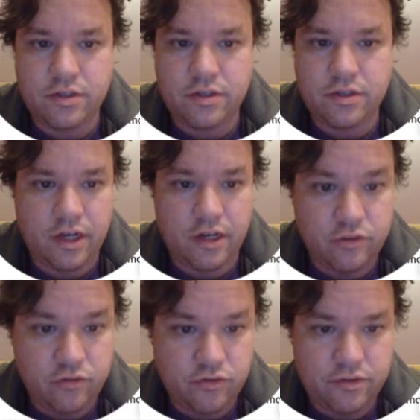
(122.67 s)
that you can
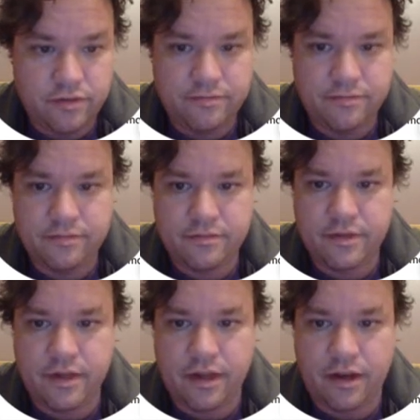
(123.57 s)
lose
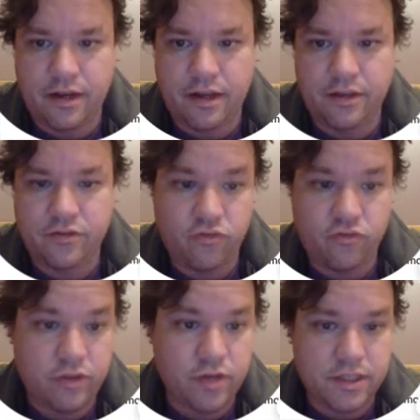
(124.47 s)
is
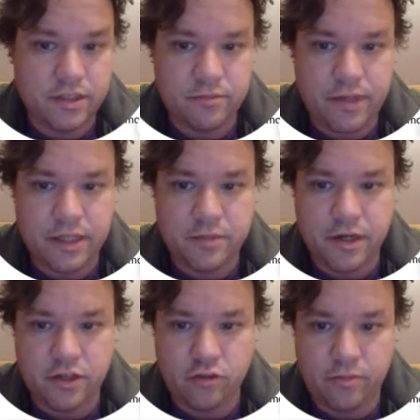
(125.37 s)
3 tricks in spades,
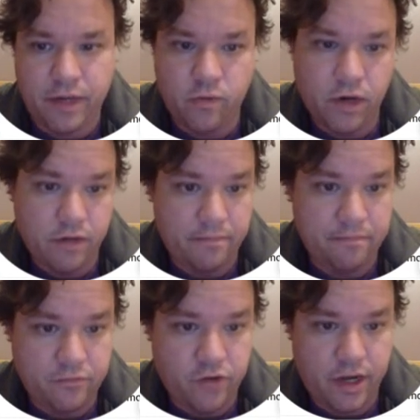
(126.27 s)
because you'll make one of them,
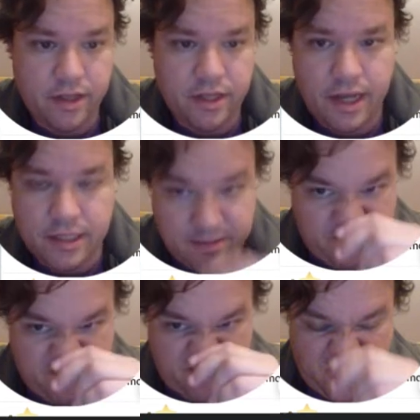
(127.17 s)
right? The
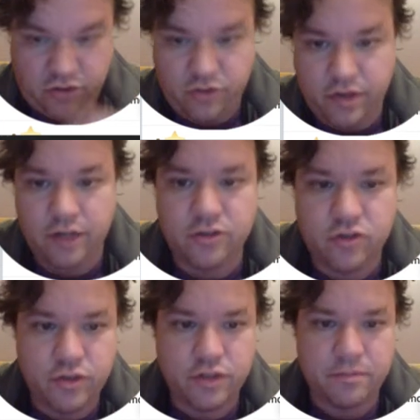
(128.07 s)
ace. So you can lose
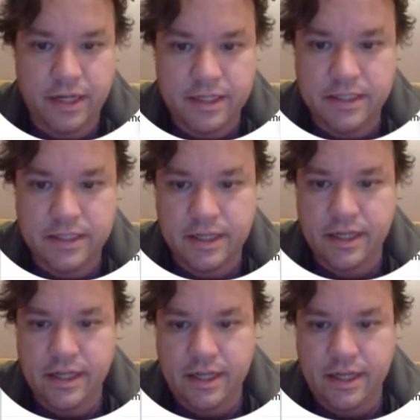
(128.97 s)
3 spades
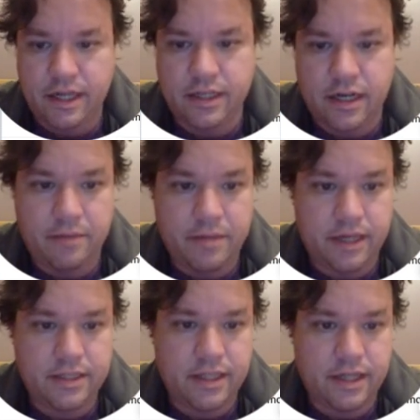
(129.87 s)
and the club
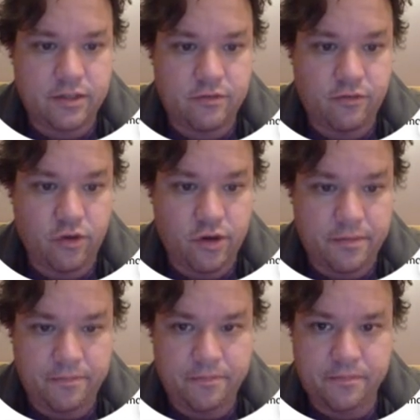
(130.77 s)
ace, that's 4,
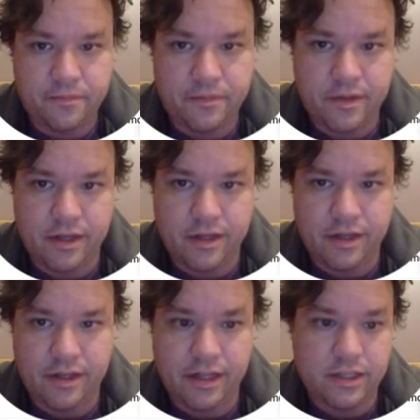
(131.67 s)

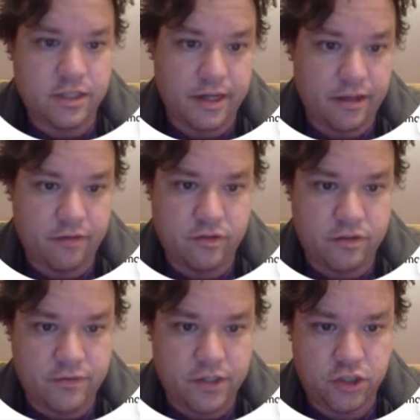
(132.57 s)
and that's not enough to
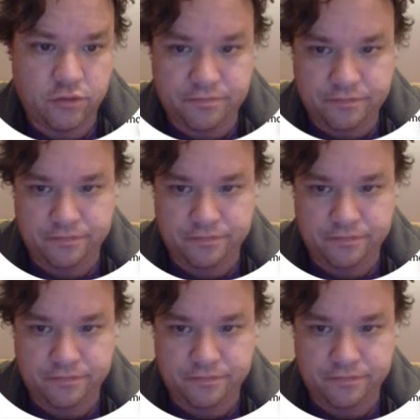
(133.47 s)
defeat you.